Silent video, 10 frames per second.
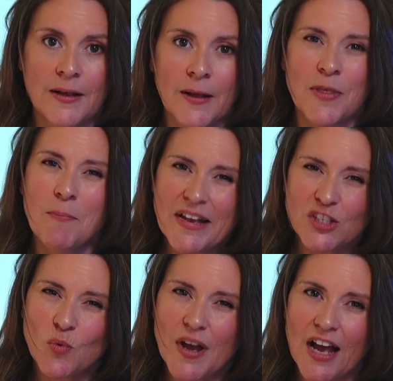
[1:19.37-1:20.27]
The
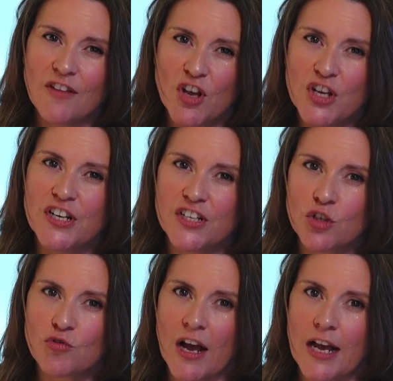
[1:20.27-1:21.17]
best way I've heard it
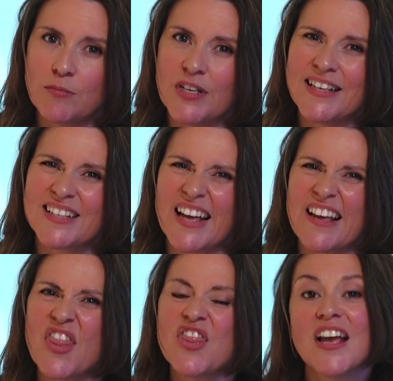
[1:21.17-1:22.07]
described is like a
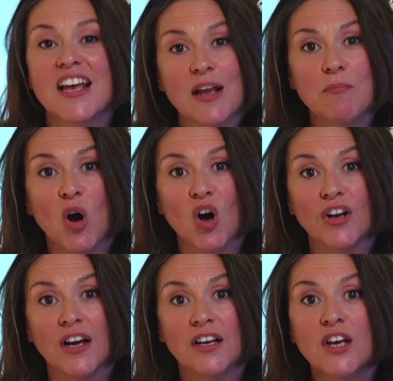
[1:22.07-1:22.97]
thinking
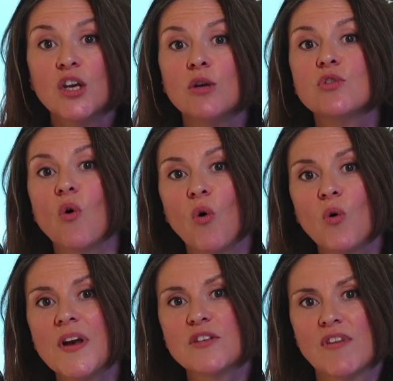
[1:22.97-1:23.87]
partner who's
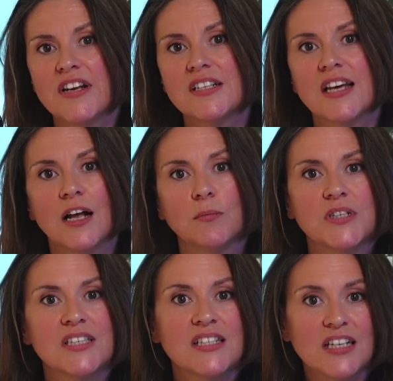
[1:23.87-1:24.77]
always ready to help
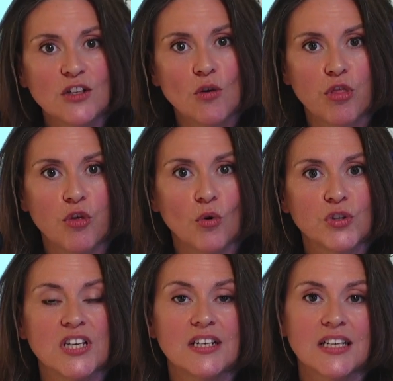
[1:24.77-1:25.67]
distill your
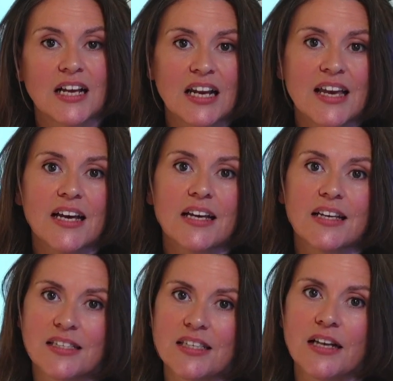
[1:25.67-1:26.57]
thoughts into clear,
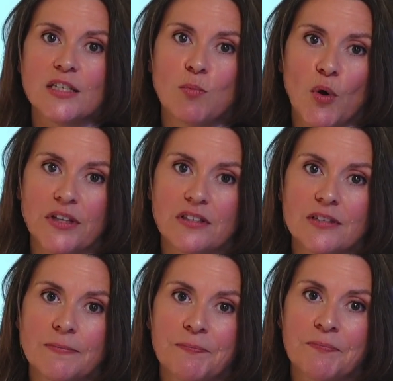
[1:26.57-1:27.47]
concise points.
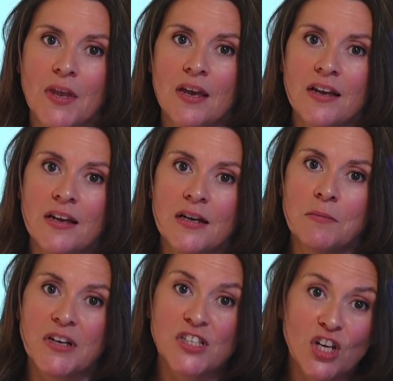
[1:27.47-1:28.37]

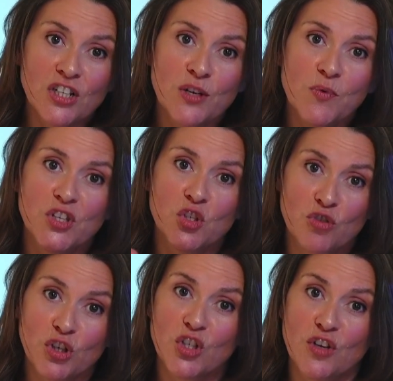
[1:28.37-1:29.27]
By starting with a
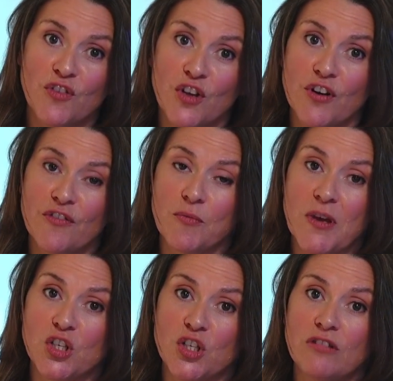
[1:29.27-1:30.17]
structure for your
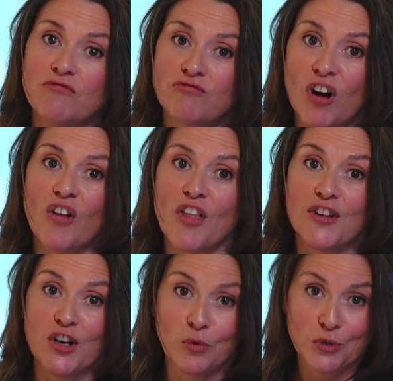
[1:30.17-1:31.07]
information, rather
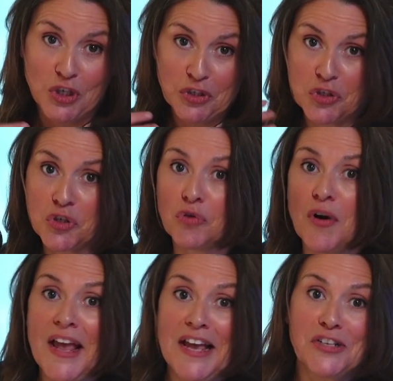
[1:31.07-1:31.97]
than launching
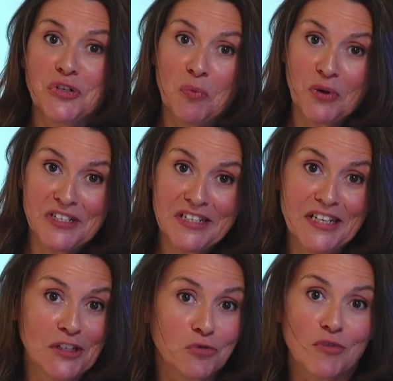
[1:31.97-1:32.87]
straight into one
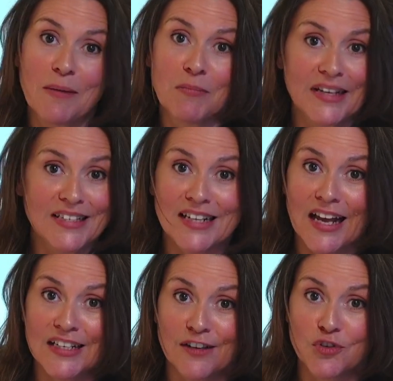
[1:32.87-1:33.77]
detailed rambling
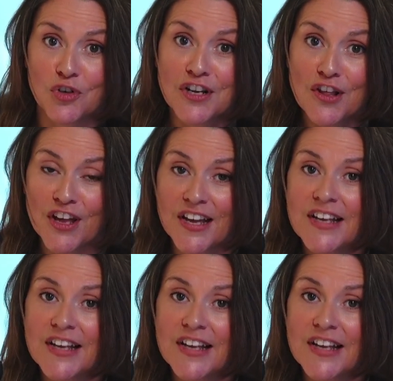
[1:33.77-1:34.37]
slide after another,